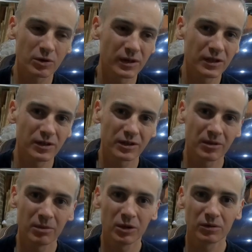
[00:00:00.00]
where you just
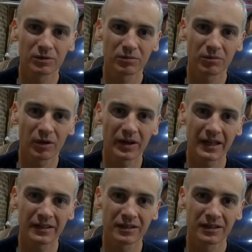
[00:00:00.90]
unbolt one
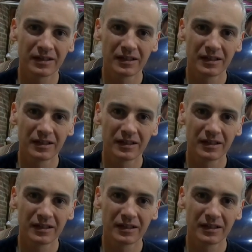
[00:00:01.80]
end,